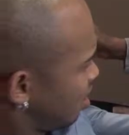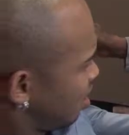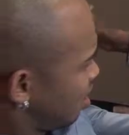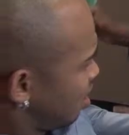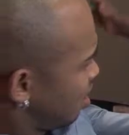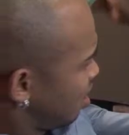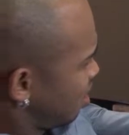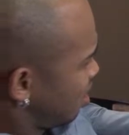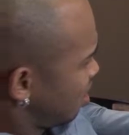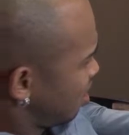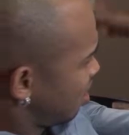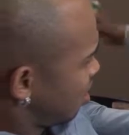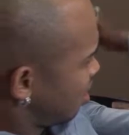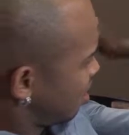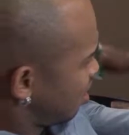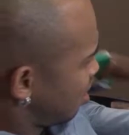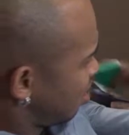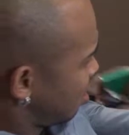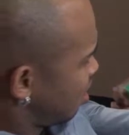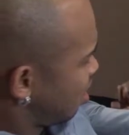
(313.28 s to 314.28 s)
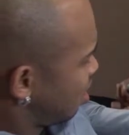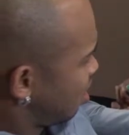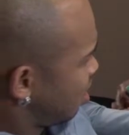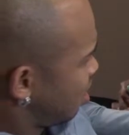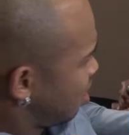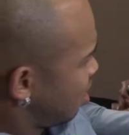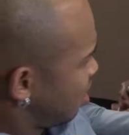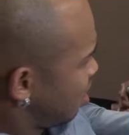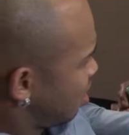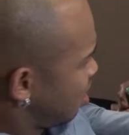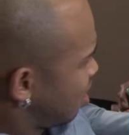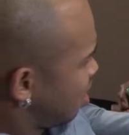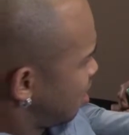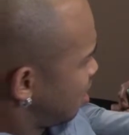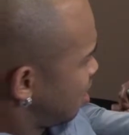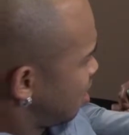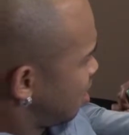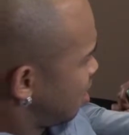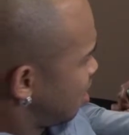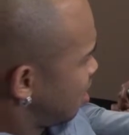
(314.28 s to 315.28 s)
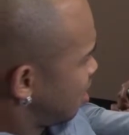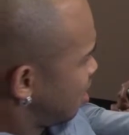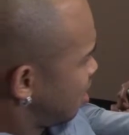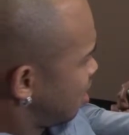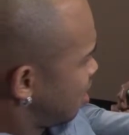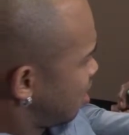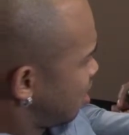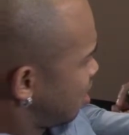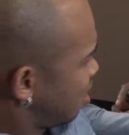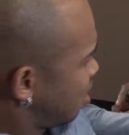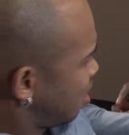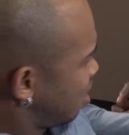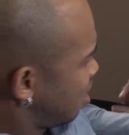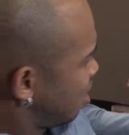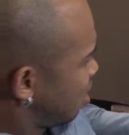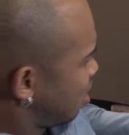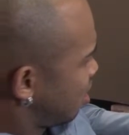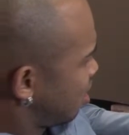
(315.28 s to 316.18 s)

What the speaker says: No words are spoken by the person on screen.